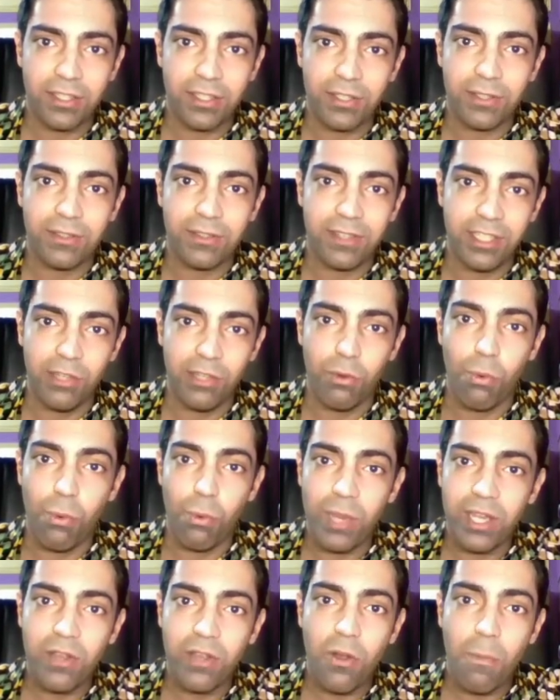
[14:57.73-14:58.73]
to the
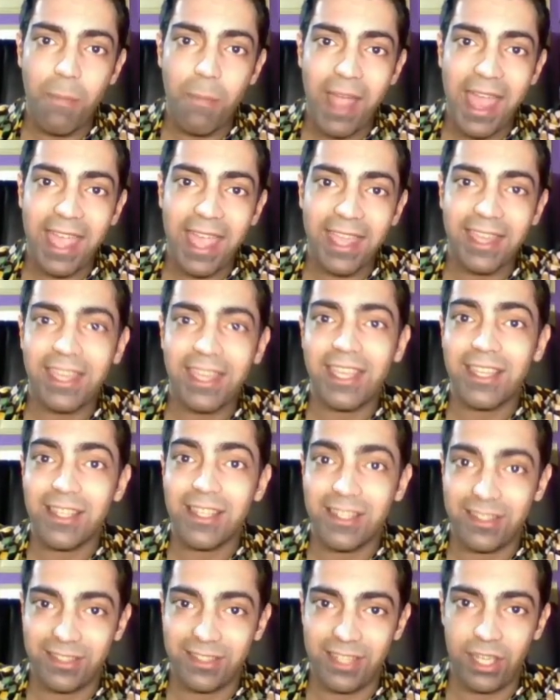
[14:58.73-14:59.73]
WIGO Bank
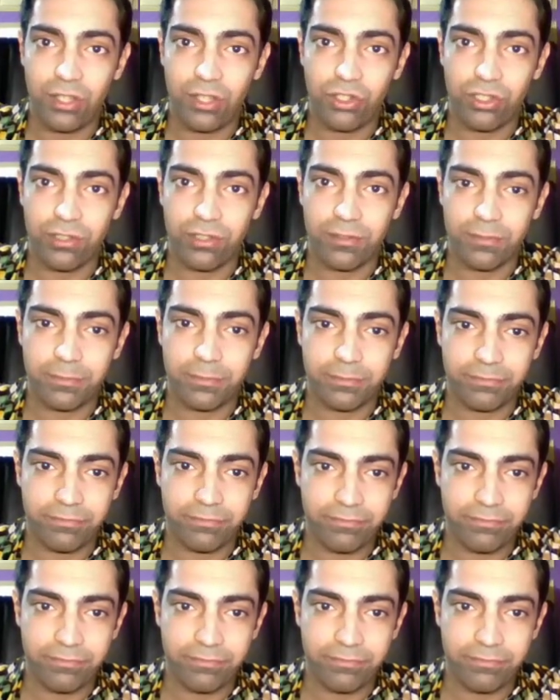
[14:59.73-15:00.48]
section.